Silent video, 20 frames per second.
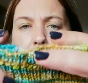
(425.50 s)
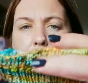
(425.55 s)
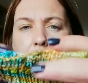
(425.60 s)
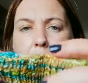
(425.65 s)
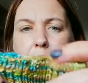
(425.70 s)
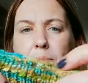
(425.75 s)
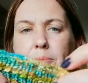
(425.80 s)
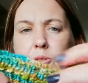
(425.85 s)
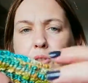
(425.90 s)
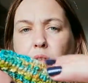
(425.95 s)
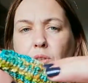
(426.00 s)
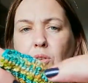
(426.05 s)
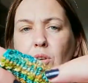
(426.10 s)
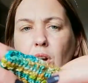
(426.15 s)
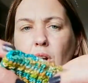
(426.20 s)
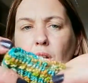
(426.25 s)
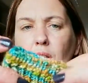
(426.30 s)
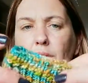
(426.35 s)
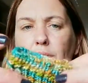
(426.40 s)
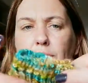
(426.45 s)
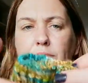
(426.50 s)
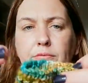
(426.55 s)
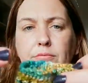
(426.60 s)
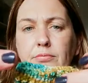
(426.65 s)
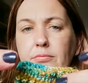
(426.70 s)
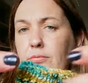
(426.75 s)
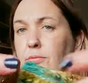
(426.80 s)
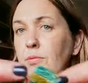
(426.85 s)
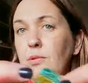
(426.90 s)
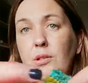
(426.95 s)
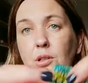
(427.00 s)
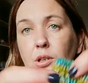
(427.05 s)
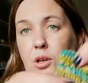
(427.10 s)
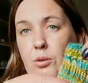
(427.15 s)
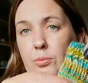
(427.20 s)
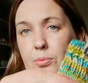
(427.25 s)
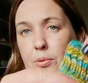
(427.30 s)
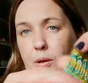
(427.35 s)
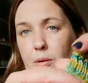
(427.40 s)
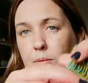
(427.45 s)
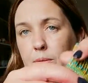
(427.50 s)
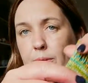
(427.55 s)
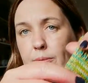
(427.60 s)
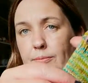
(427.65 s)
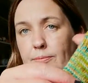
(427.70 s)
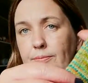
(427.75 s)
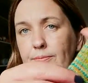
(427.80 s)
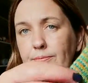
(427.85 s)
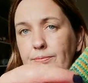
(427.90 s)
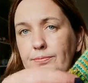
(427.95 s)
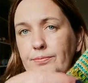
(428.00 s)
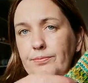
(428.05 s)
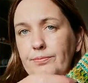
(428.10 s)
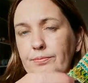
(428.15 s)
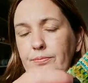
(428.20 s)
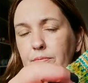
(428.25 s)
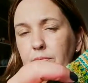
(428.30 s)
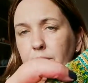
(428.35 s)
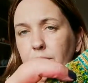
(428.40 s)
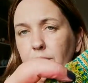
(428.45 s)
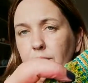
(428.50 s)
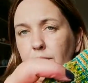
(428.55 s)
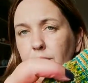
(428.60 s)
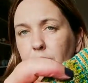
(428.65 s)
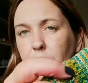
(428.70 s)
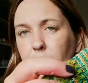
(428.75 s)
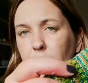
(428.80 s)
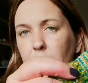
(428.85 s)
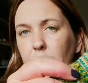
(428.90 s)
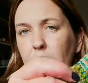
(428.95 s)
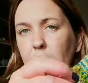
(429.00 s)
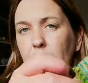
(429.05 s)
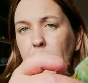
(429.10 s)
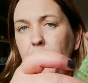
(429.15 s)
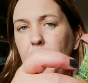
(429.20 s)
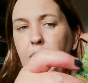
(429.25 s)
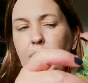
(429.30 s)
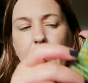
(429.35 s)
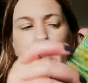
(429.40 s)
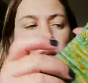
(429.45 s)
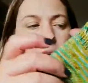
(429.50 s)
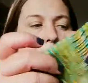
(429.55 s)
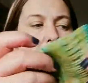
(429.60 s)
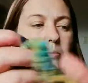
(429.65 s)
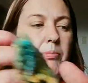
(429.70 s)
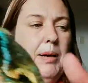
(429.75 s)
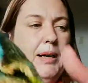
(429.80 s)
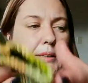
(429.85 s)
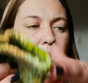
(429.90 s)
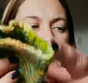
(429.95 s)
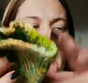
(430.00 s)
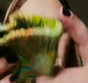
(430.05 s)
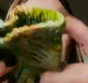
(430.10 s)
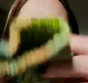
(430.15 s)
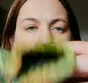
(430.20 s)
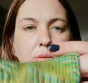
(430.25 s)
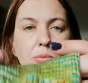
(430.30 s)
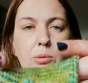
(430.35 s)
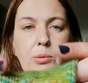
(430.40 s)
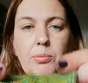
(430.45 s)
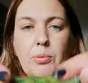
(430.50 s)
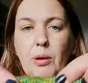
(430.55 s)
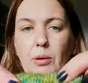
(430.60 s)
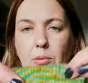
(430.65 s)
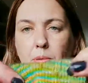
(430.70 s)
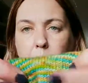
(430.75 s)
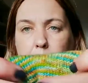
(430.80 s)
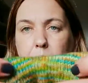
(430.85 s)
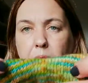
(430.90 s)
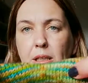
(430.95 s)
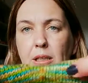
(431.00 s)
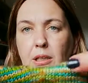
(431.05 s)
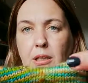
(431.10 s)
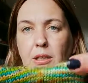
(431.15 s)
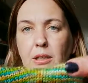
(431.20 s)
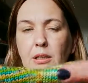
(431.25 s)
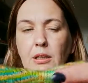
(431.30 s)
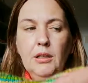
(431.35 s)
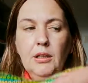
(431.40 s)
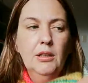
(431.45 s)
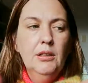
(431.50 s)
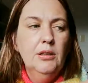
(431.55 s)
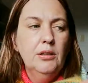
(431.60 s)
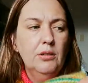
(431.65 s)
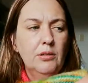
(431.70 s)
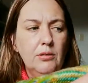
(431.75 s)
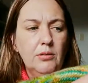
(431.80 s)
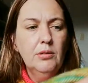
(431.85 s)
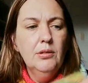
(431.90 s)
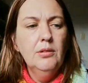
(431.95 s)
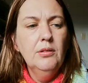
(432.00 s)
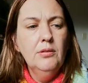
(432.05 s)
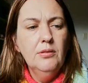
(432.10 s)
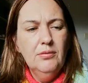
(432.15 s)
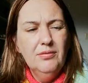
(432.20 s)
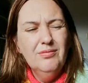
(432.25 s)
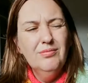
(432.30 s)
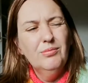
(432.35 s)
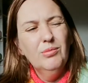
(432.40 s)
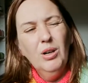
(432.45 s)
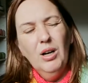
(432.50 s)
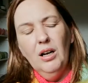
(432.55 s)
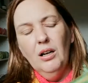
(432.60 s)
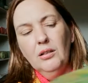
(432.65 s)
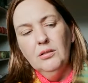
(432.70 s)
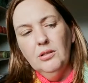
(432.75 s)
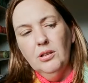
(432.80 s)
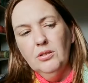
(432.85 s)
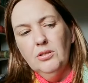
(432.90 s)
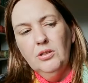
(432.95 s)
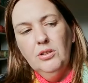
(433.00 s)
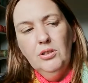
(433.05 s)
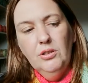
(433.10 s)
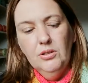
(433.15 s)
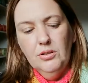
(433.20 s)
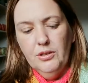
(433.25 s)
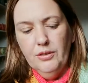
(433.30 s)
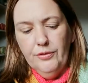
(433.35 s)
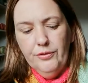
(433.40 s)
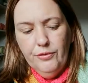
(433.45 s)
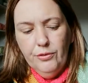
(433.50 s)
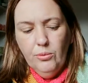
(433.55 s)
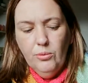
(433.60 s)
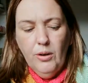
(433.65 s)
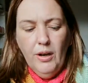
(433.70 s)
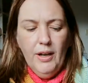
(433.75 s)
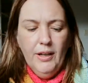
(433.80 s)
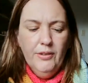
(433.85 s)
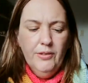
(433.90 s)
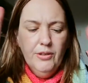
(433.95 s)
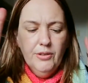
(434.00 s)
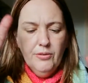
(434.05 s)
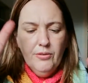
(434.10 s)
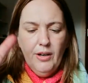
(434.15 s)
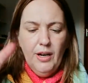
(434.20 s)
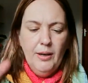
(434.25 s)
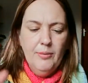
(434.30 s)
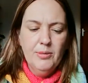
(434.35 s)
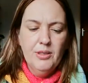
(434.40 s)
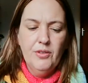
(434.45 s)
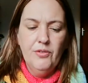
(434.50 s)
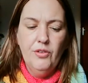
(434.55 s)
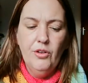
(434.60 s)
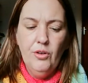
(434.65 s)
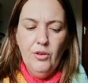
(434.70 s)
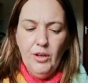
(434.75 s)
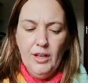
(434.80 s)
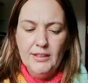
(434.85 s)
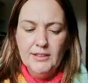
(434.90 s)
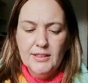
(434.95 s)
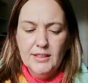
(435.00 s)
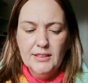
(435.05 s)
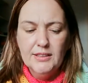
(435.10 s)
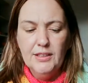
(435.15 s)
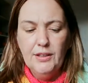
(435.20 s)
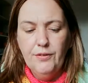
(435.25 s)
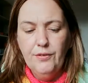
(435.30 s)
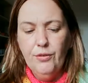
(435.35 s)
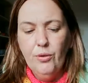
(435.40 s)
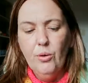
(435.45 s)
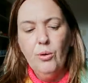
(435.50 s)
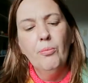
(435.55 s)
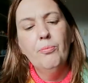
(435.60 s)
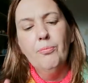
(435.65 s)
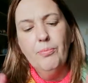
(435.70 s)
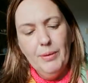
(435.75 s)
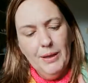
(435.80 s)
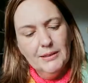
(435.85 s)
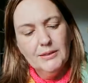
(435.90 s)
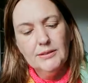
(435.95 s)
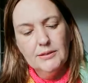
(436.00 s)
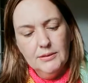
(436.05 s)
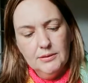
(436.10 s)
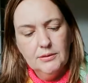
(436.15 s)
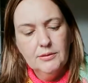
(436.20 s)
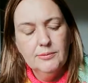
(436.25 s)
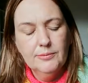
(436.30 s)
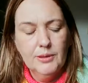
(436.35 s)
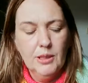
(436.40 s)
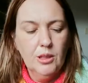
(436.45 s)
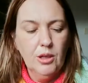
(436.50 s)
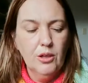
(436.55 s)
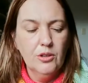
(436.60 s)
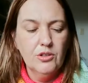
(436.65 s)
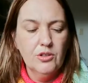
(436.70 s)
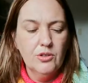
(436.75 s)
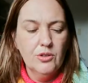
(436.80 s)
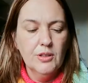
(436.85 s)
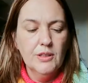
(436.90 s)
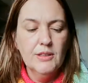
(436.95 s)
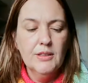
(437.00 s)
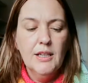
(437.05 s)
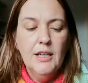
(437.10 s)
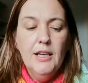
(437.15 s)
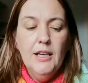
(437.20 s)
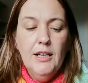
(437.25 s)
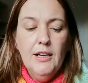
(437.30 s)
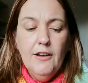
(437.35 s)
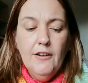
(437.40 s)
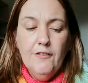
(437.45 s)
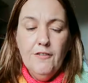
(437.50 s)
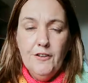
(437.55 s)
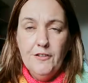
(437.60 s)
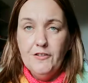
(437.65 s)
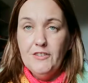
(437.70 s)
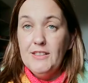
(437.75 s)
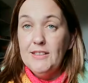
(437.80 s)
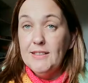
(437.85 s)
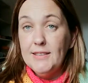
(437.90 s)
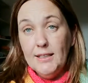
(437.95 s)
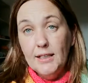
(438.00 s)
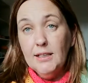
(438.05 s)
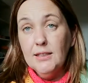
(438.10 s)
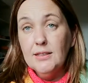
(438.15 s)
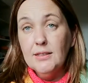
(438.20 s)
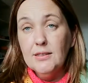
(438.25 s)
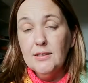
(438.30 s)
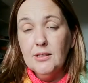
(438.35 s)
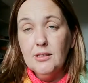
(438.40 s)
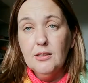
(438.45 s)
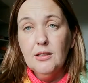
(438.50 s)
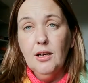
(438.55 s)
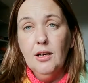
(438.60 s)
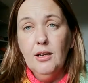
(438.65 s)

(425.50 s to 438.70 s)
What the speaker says: go up to your calf, no problem. Okay, but then you will probably, well, not use a full 100 grams if you're at 64, but close to it. 56